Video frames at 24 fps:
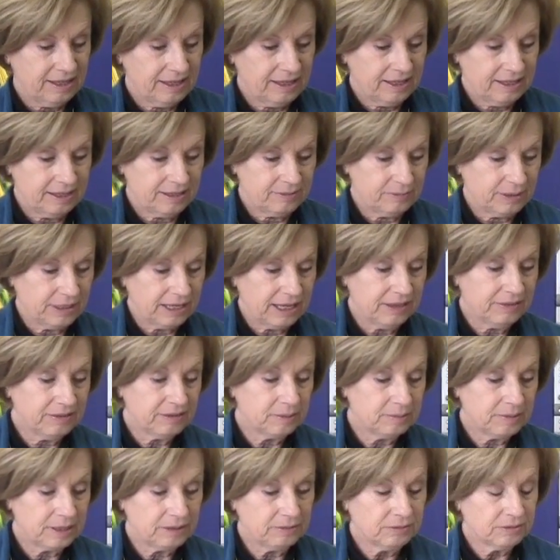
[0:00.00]
And we get
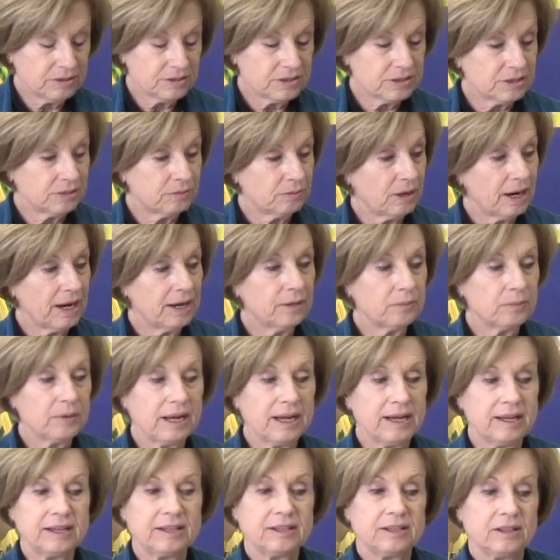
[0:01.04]
them interested right
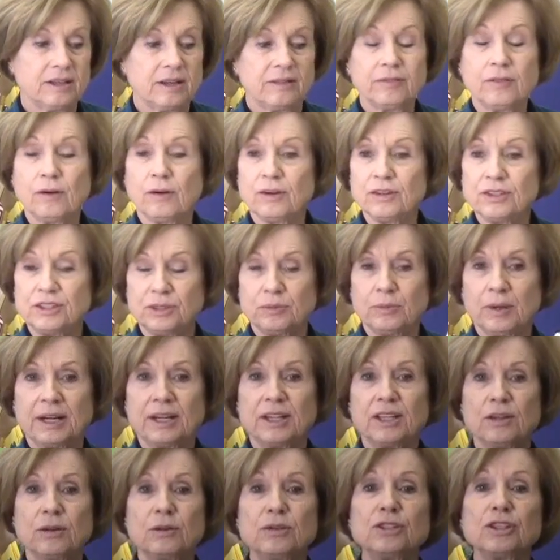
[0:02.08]
away. And you, of course, you want
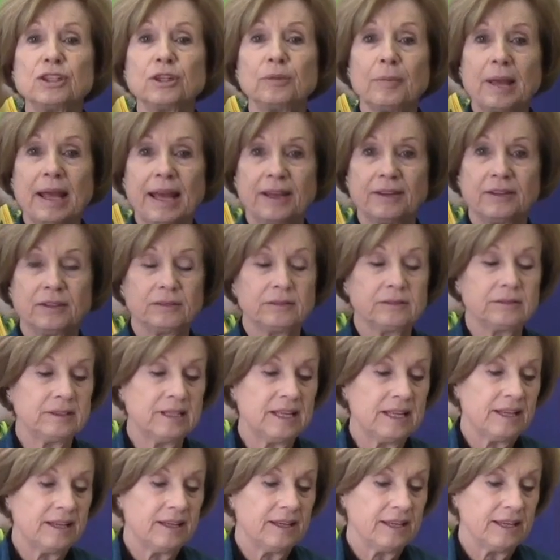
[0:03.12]
to use your manual
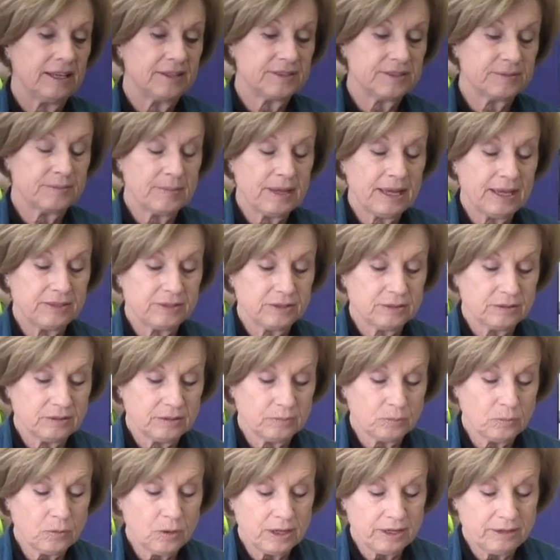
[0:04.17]
it's manual
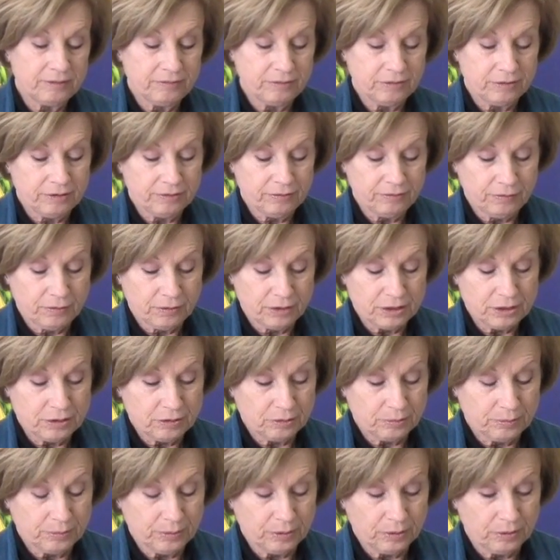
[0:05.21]
one for the
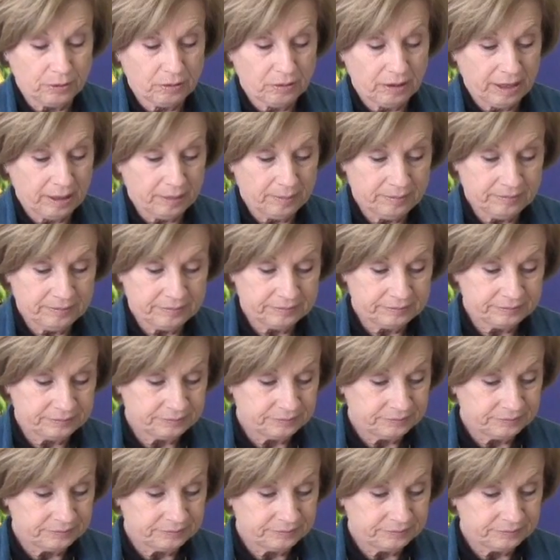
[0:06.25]
four-year-old program.